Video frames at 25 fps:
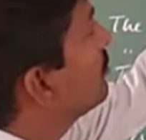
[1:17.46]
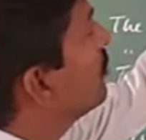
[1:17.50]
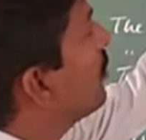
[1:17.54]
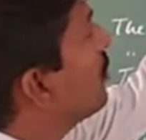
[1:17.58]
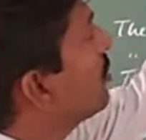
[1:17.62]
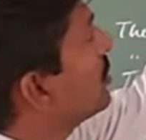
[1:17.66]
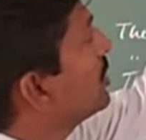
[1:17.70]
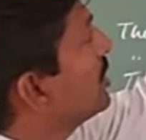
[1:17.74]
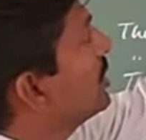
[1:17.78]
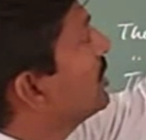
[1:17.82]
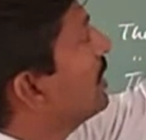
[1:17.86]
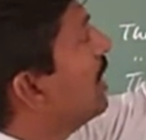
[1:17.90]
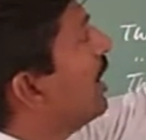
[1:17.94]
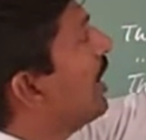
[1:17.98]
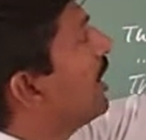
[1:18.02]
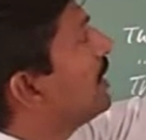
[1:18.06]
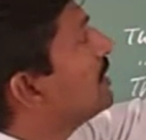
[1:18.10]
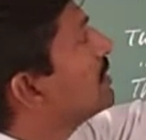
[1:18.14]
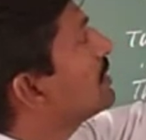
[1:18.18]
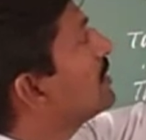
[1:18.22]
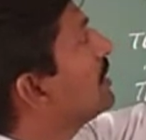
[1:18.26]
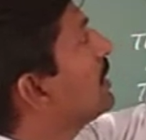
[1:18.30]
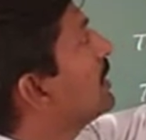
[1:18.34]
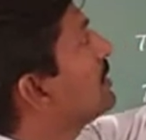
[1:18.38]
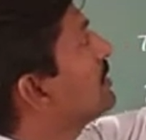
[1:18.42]
found in the
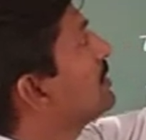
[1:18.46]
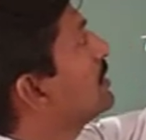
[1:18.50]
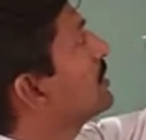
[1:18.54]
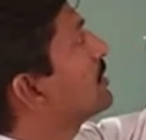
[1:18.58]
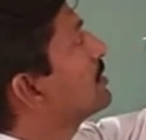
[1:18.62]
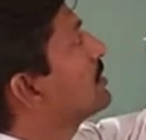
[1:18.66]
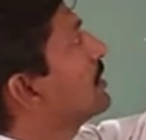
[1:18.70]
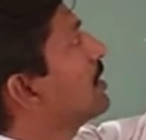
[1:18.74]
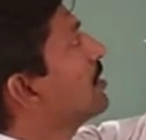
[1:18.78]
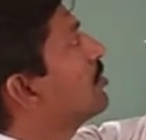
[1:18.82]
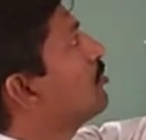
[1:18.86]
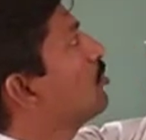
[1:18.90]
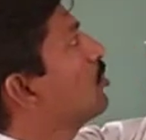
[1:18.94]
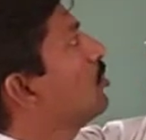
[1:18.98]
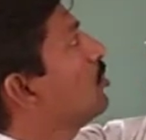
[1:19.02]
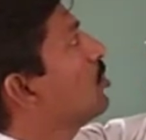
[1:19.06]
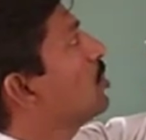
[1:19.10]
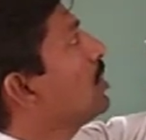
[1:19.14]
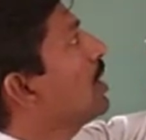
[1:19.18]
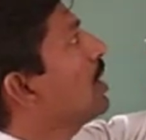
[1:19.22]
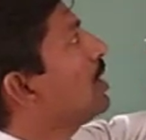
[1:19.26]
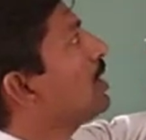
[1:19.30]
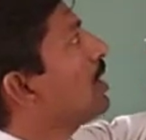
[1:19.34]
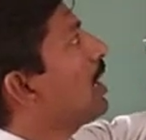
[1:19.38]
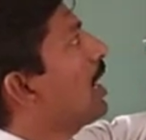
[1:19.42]
ice glaciers like
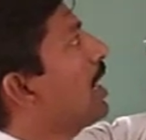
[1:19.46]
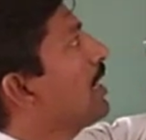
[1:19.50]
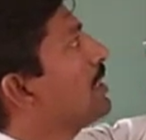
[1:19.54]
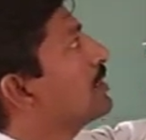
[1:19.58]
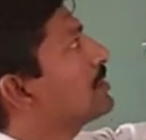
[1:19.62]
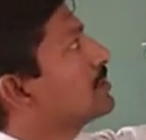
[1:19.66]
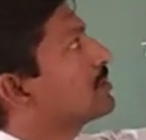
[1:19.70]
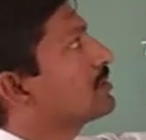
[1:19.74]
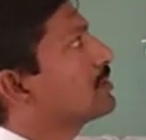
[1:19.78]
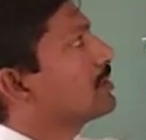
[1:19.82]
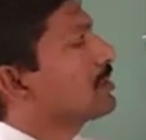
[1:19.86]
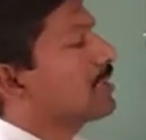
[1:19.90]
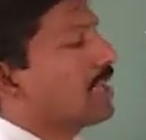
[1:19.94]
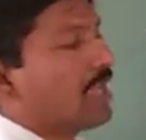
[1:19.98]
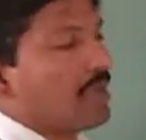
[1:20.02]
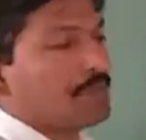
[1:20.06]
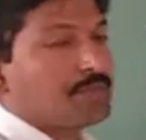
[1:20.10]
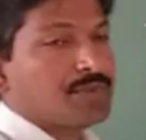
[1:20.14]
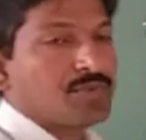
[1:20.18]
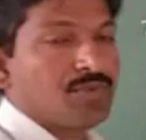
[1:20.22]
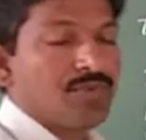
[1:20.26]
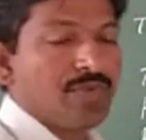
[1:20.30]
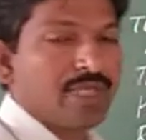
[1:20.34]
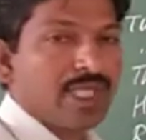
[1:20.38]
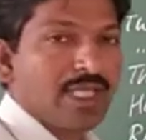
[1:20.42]
polar ice
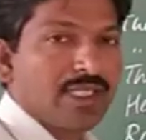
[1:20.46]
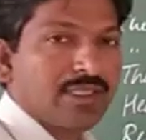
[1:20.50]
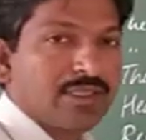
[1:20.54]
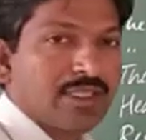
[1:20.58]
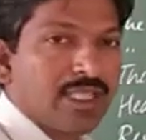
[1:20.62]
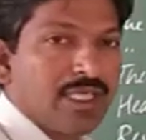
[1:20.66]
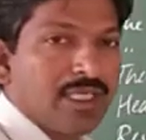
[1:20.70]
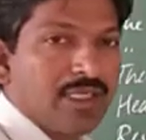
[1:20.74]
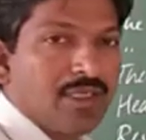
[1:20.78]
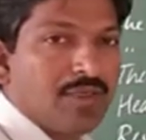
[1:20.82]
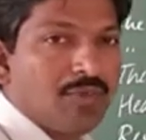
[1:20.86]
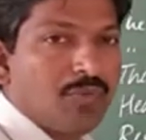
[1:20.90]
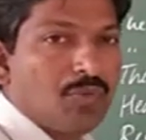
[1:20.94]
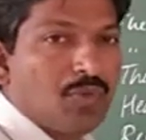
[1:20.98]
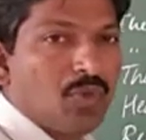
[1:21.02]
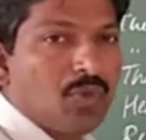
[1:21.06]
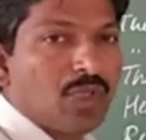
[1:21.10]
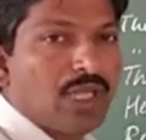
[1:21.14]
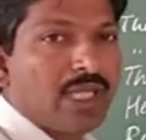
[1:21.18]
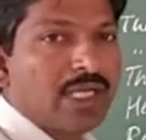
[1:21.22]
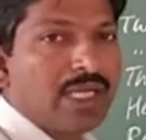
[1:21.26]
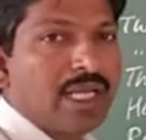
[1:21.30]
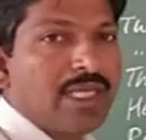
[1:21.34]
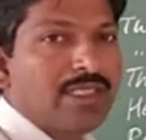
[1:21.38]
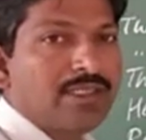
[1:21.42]
caps, we can say
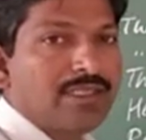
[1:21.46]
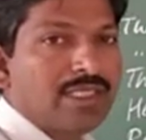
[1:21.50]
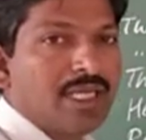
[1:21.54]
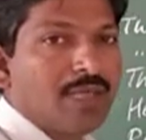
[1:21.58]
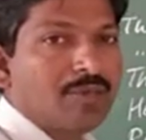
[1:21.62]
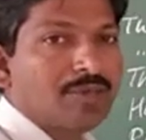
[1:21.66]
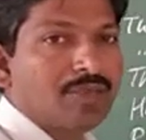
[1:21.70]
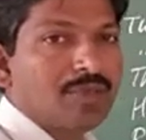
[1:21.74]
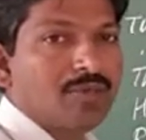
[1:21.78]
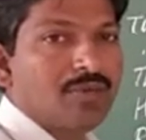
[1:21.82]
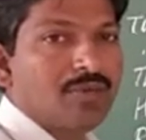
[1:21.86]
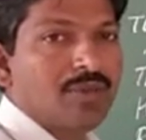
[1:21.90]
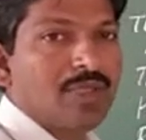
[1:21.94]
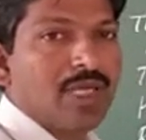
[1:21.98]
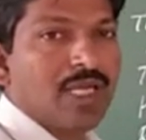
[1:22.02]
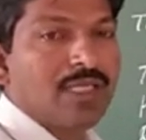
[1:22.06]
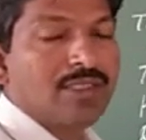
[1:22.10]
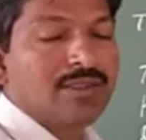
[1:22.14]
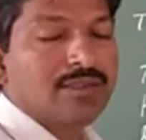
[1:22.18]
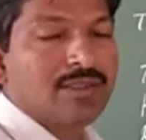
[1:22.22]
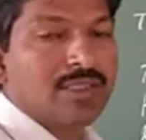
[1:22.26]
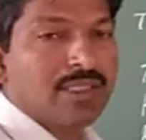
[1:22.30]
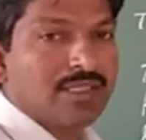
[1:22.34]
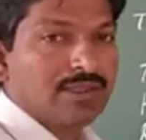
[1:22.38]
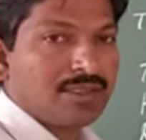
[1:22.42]
polar ice caps.
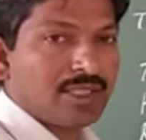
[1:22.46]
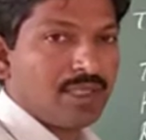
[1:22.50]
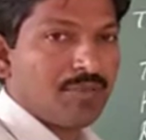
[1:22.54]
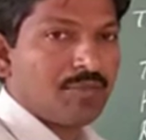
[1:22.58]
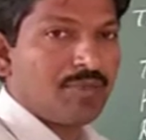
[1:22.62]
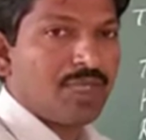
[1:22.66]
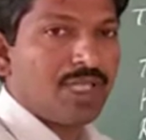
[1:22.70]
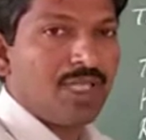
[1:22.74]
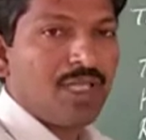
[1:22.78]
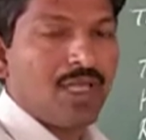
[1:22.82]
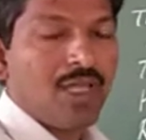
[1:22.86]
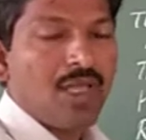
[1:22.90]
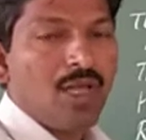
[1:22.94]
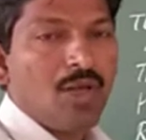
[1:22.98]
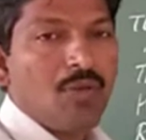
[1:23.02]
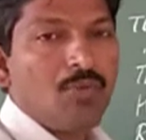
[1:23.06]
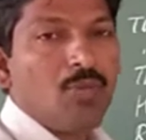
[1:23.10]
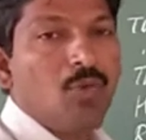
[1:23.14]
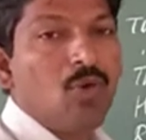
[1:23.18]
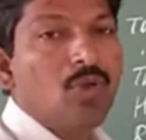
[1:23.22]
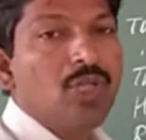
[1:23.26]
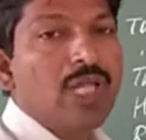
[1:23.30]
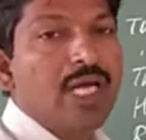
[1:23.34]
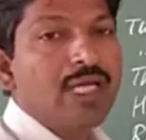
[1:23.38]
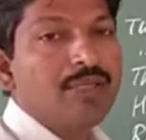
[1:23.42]
As example,
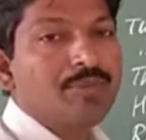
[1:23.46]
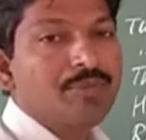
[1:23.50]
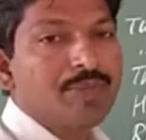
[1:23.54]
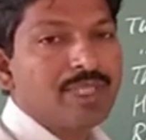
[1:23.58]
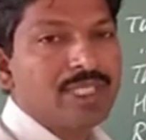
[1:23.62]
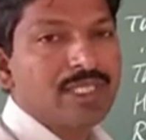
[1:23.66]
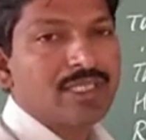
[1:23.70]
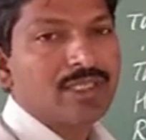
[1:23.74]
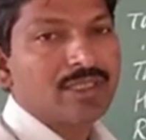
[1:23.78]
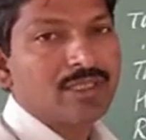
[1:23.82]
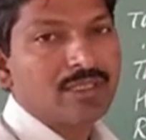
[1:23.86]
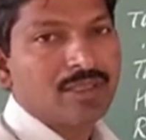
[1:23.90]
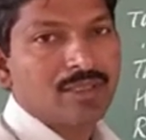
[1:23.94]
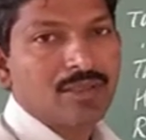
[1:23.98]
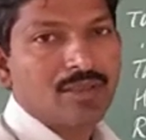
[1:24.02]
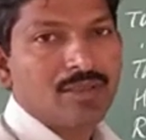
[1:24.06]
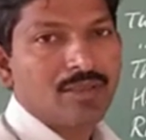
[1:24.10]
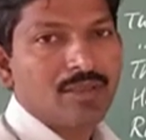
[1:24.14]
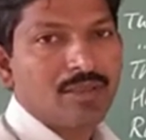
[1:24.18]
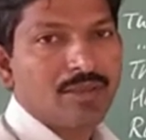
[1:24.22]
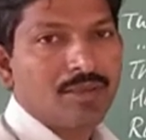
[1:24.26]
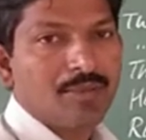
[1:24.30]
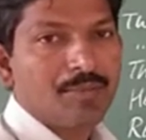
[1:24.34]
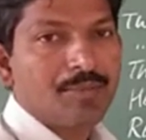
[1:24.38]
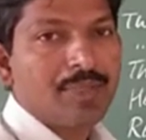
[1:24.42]
polar bear
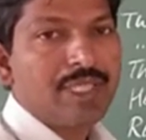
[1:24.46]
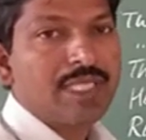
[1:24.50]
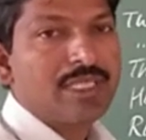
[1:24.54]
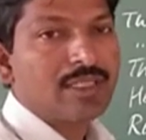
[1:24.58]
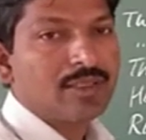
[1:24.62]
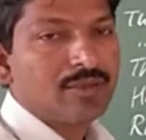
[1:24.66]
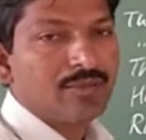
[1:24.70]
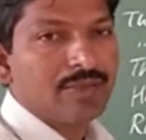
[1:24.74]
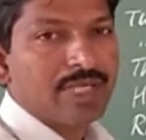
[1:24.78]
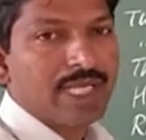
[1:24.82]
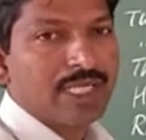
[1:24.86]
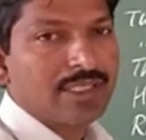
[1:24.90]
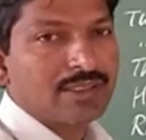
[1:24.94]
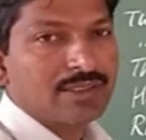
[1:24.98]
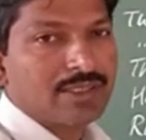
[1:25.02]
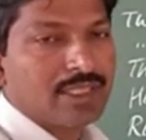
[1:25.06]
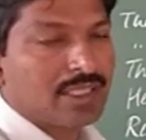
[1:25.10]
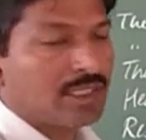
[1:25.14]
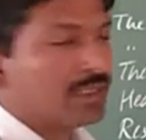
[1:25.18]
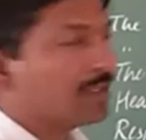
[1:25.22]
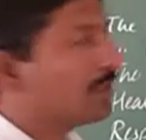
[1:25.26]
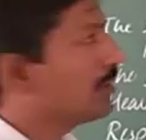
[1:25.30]
we can say,